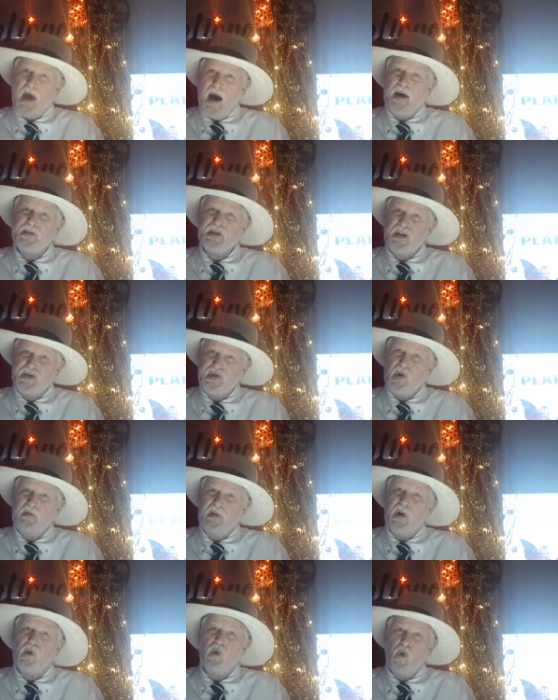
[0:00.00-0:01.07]
task
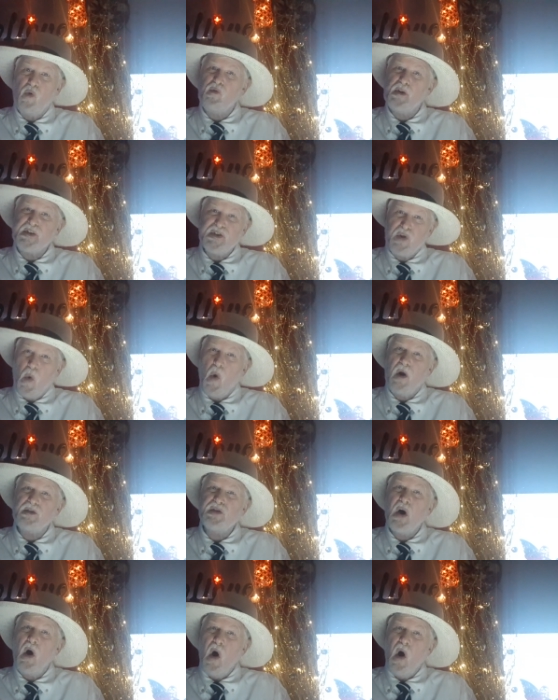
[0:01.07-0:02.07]
servant who restores